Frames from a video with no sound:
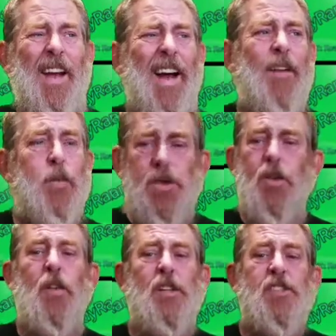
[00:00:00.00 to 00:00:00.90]
I'm
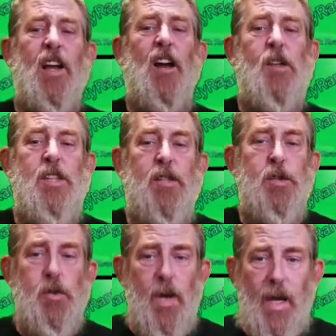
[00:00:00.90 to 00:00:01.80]
sure this sounds
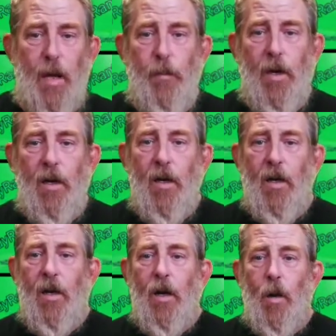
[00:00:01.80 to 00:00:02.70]
extreme,
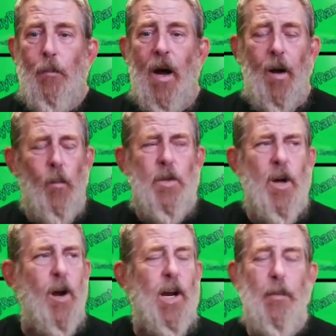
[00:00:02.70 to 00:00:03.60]
but we're
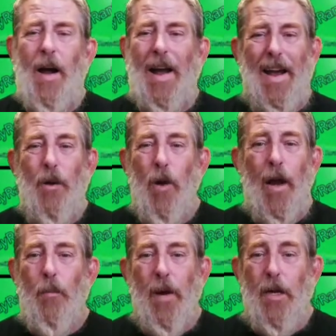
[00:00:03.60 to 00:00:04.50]
talking about
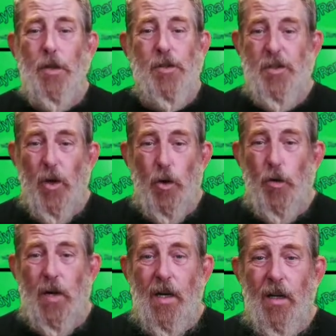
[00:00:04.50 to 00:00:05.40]
outpatient
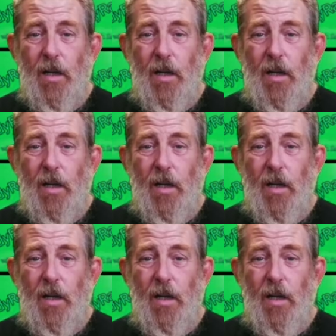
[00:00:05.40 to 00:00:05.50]
surgery,